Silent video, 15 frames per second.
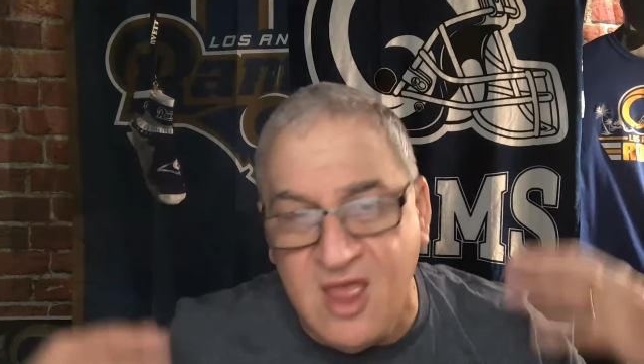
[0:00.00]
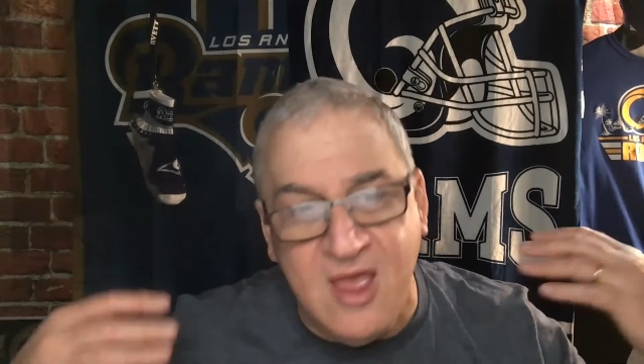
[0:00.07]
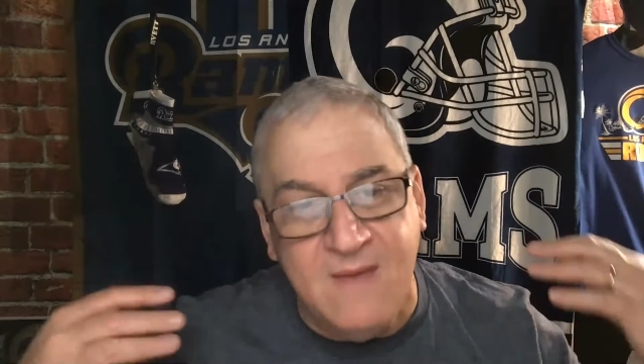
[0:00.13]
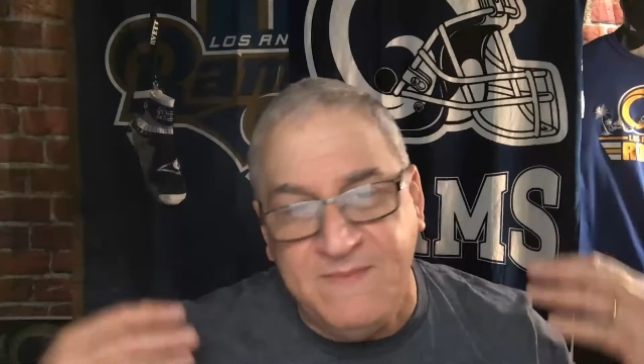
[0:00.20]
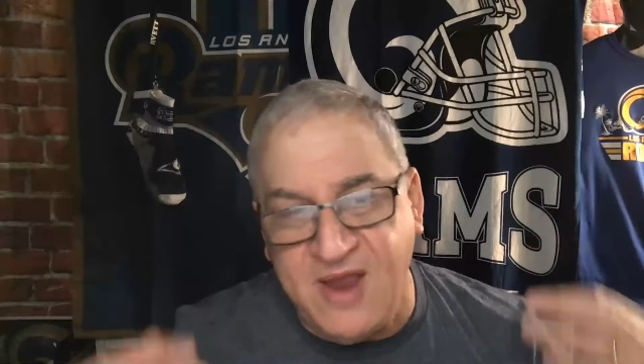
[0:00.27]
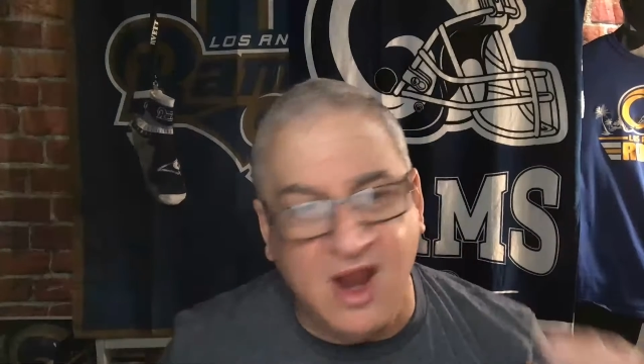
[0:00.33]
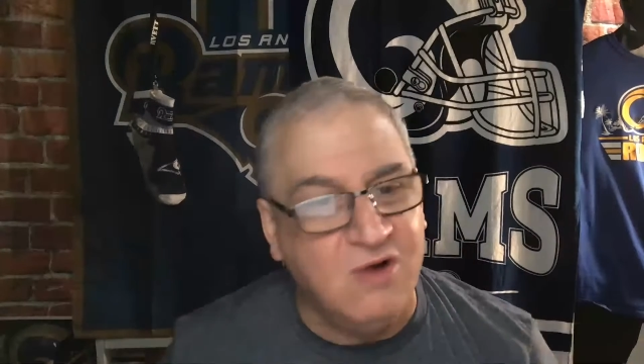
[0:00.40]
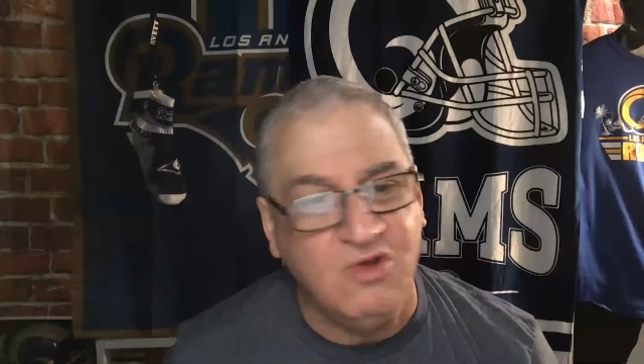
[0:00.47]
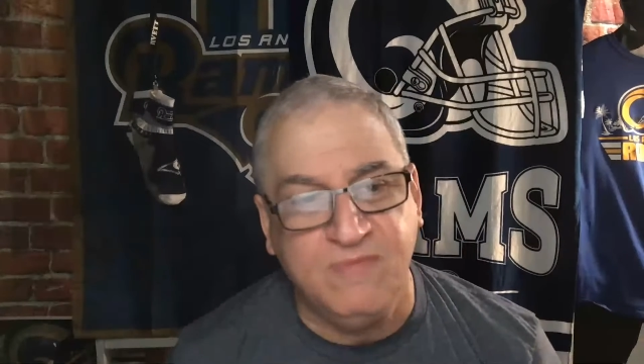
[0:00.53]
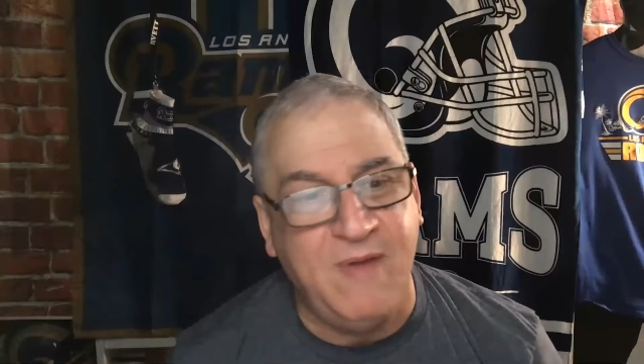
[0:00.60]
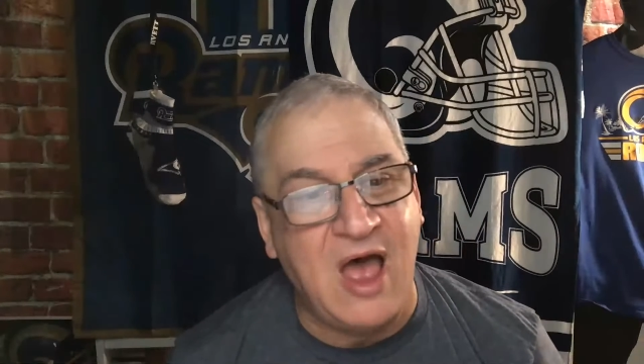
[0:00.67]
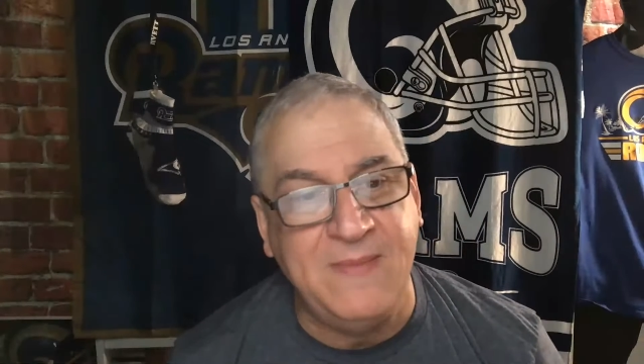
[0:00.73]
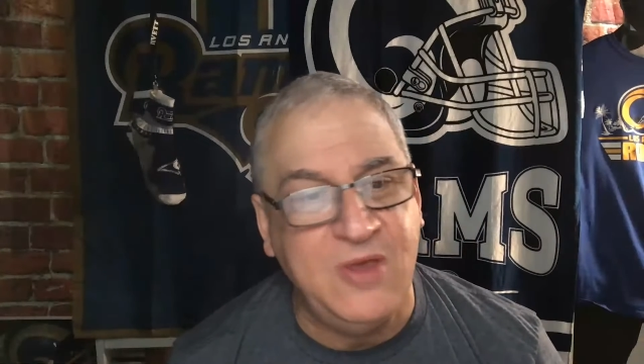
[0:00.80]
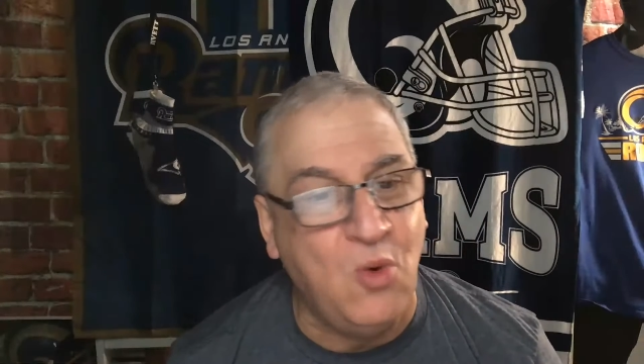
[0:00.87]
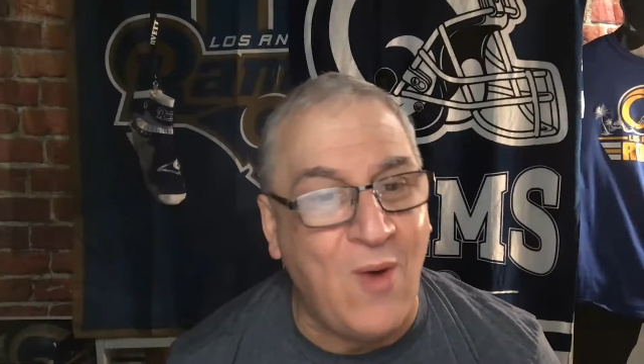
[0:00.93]
Paired with
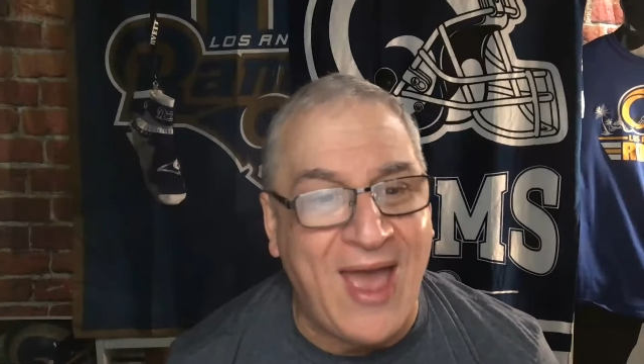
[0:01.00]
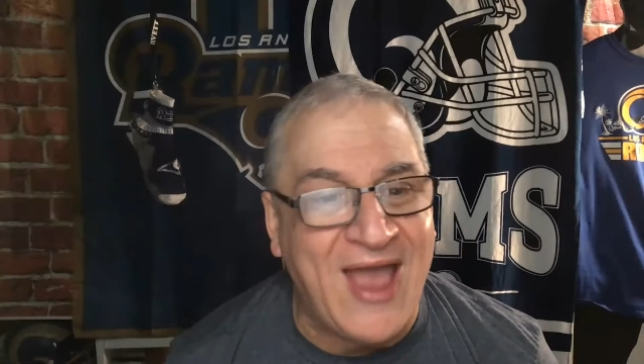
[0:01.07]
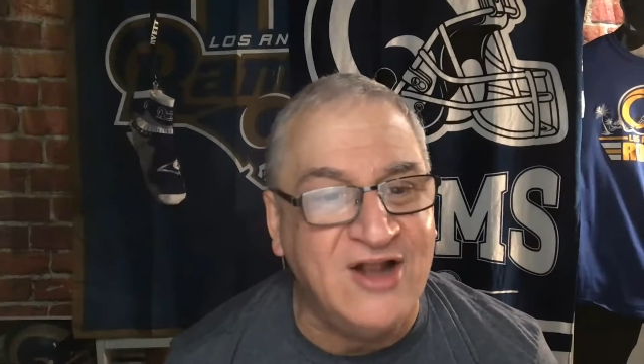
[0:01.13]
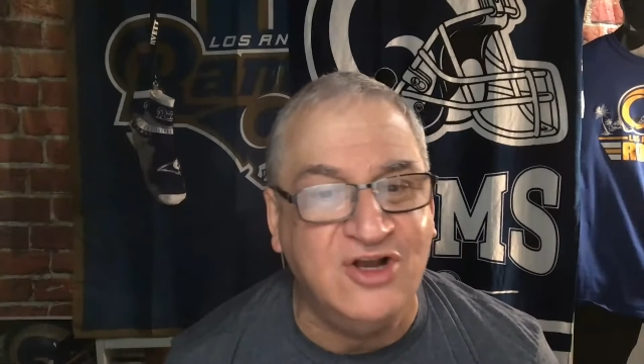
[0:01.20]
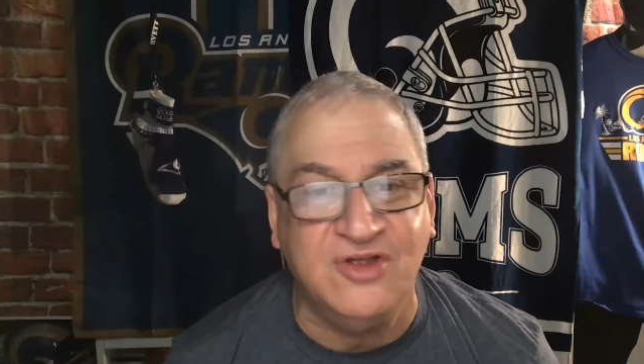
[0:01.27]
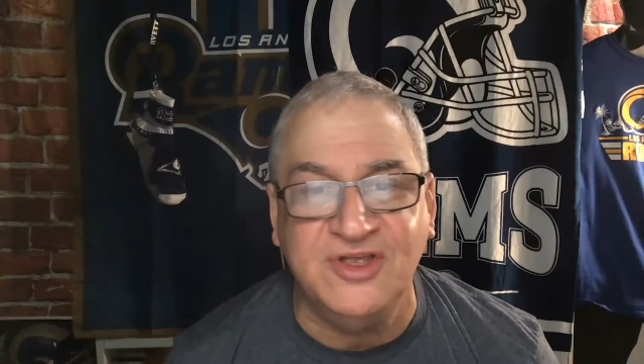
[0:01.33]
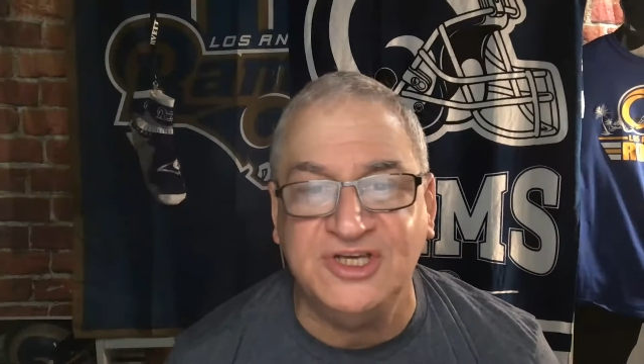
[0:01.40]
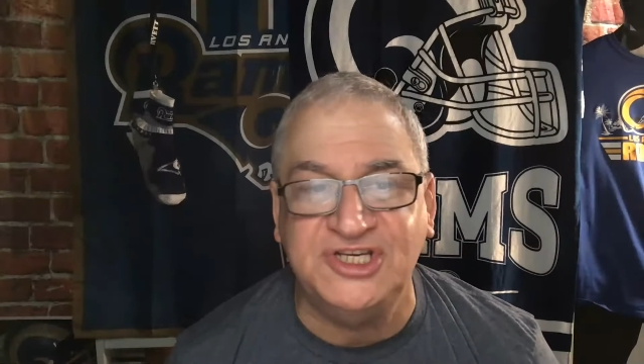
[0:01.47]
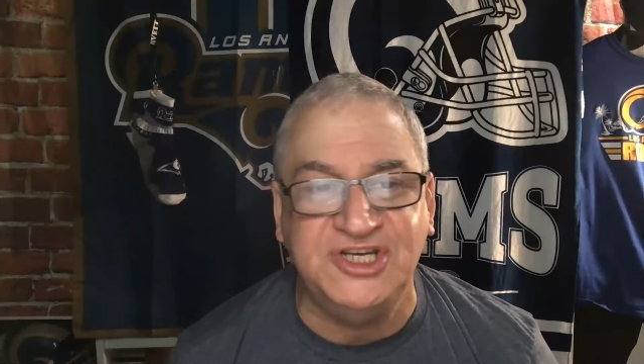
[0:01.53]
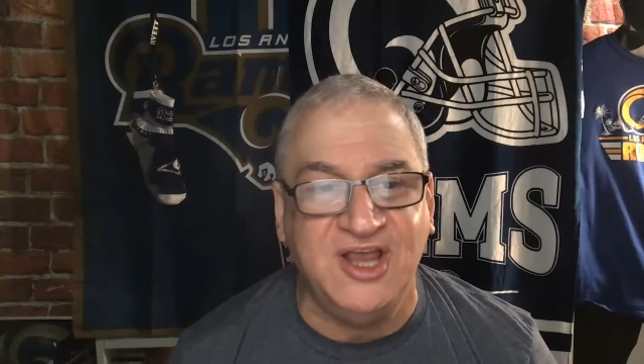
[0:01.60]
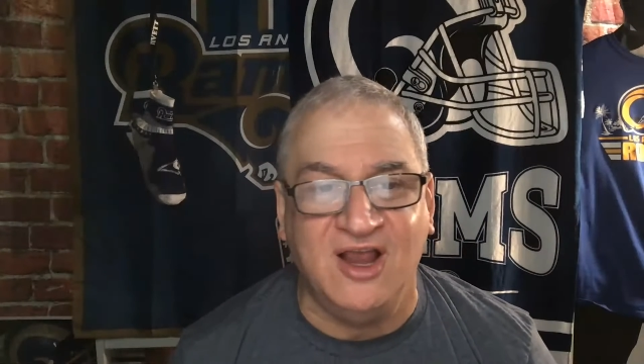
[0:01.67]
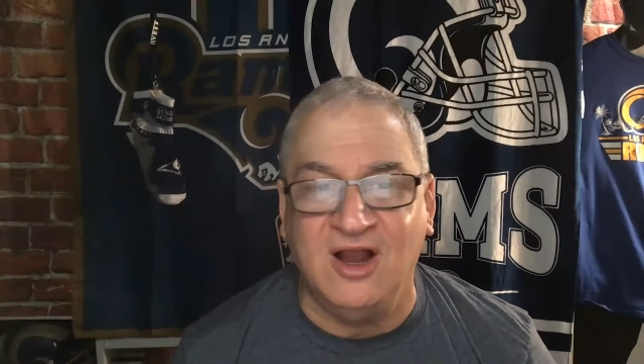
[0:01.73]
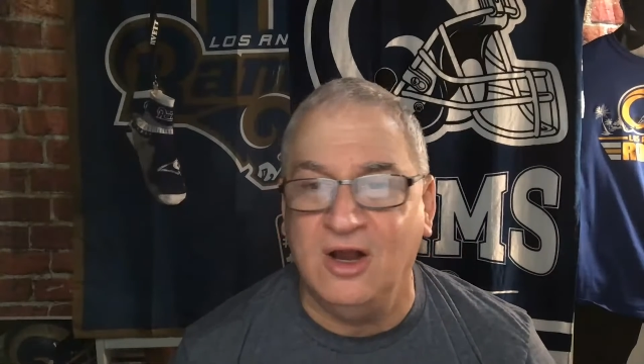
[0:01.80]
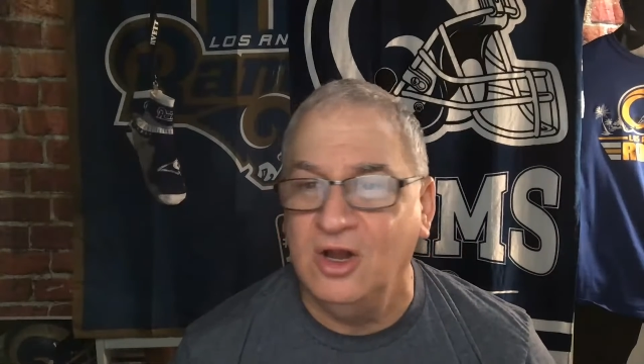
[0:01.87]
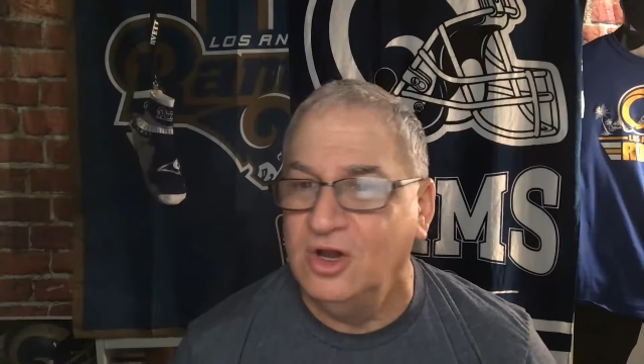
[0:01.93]
Bobby Wagner this
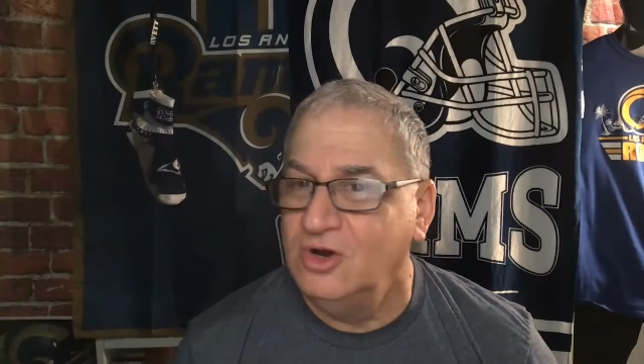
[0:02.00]
year.